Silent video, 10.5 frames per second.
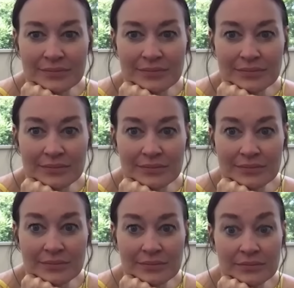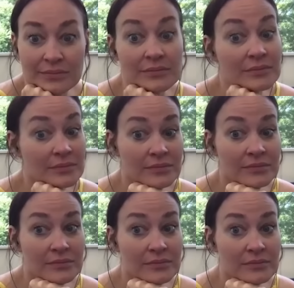
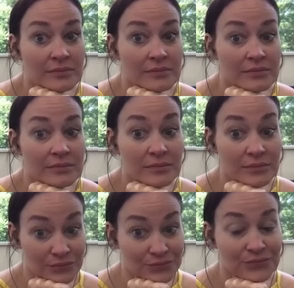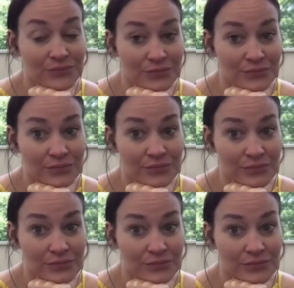
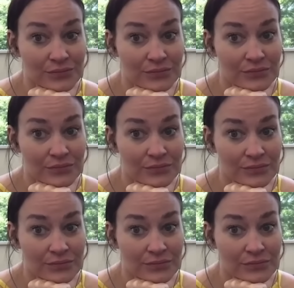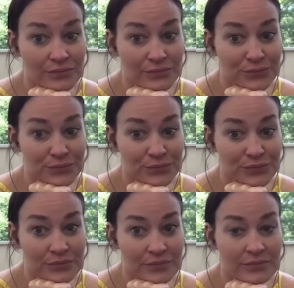
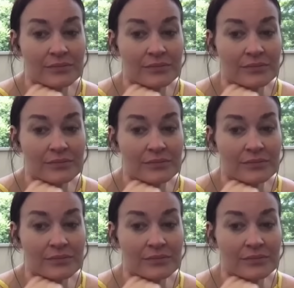This person isn't speaking.